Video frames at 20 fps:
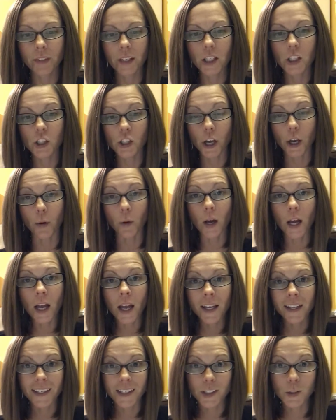So
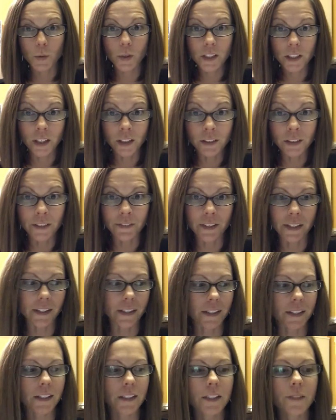guess what Young Living
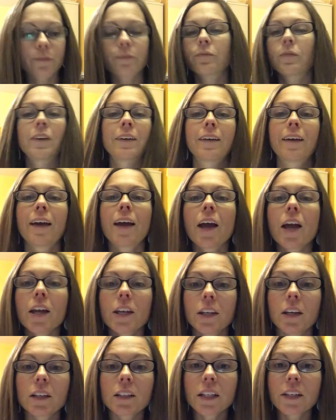is?
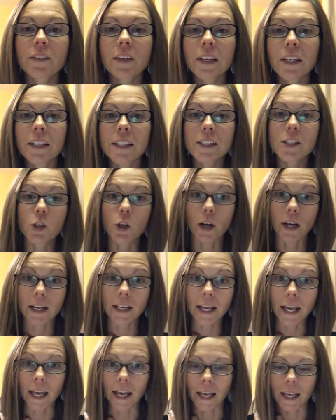Young Living is
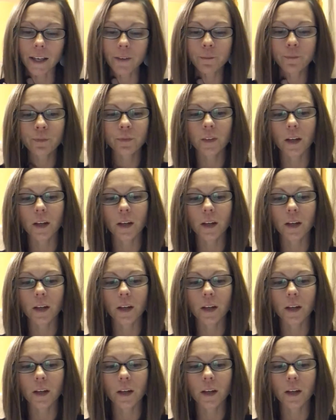grade A.